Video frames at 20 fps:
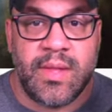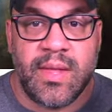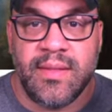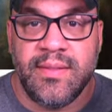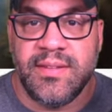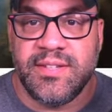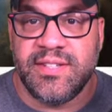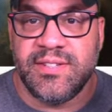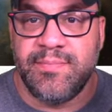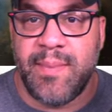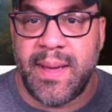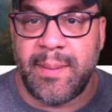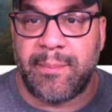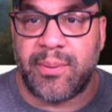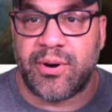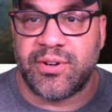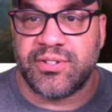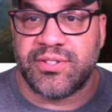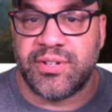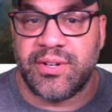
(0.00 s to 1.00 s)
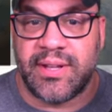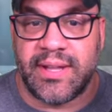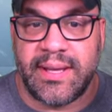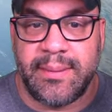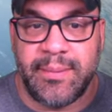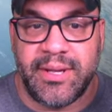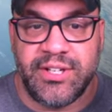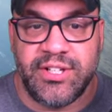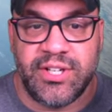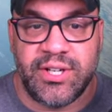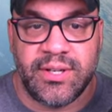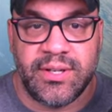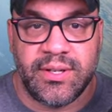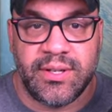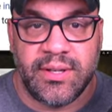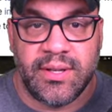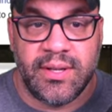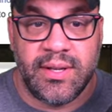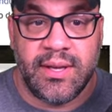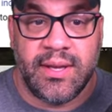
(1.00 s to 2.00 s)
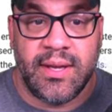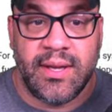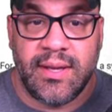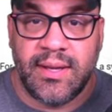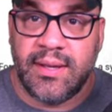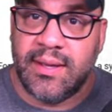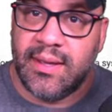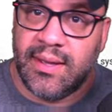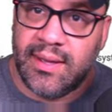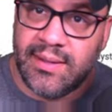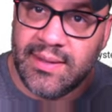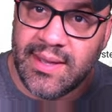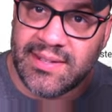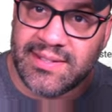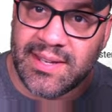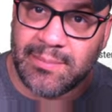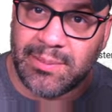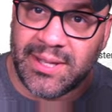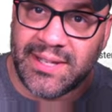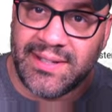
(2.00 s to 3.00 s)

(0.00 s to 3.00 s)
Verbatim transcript: This is my personal image. Yes, I play